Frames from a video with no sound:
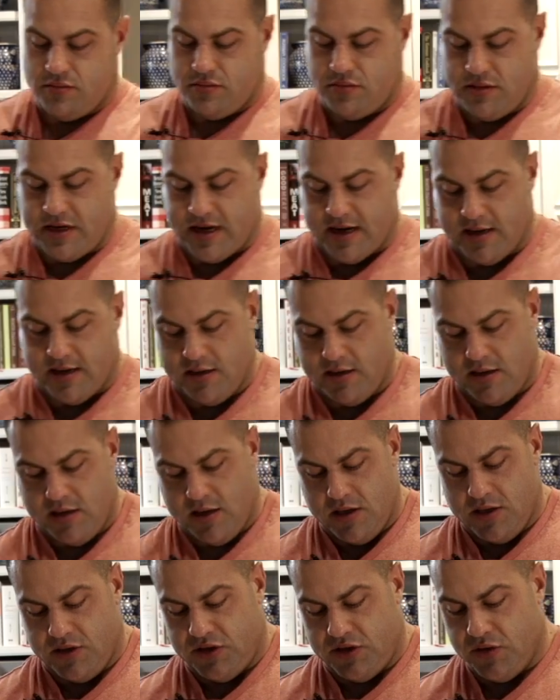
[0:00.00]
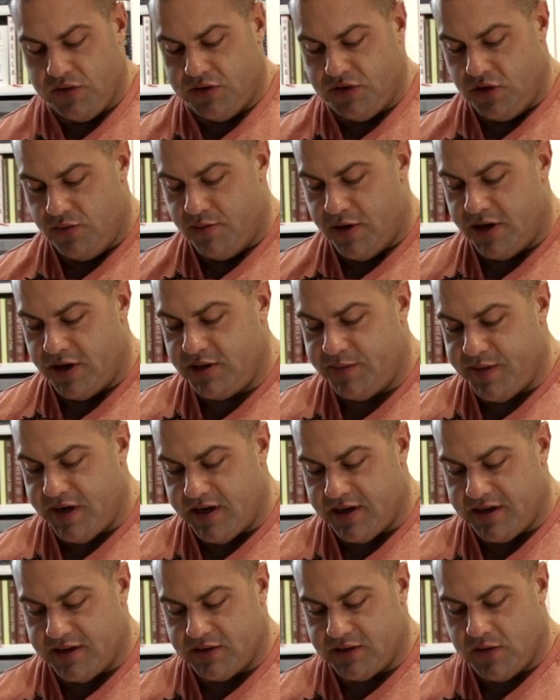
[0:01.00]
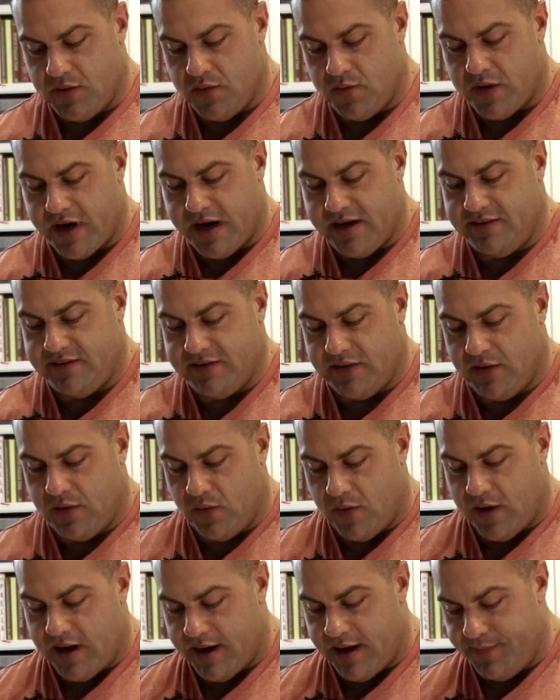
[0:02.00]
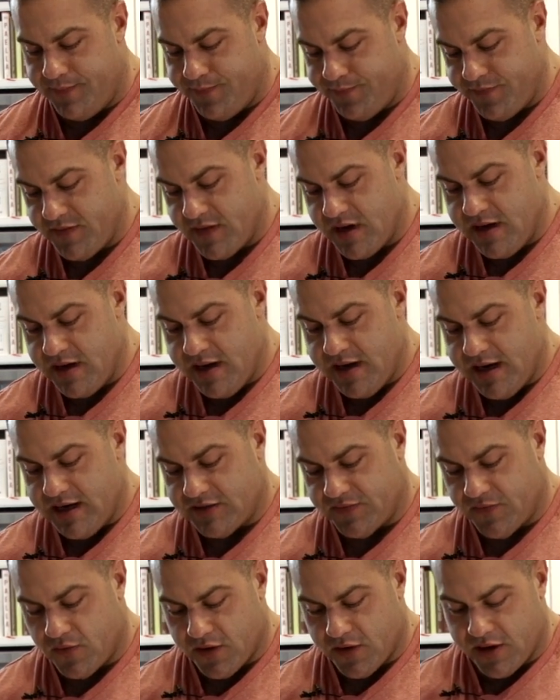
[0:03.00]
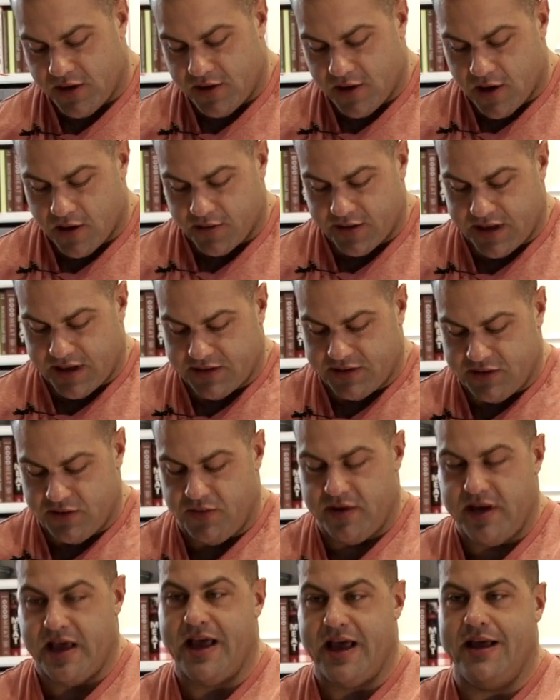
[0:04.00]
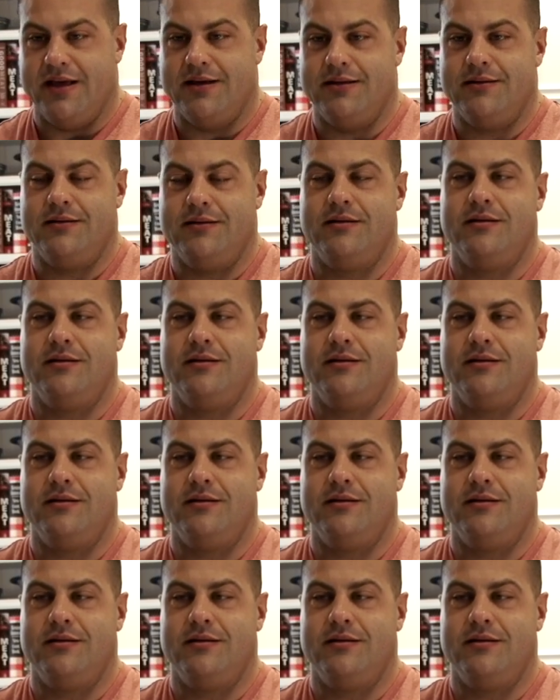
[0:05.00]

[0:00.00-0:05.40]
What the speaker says: not too much, because what I don't want is for the garlic to get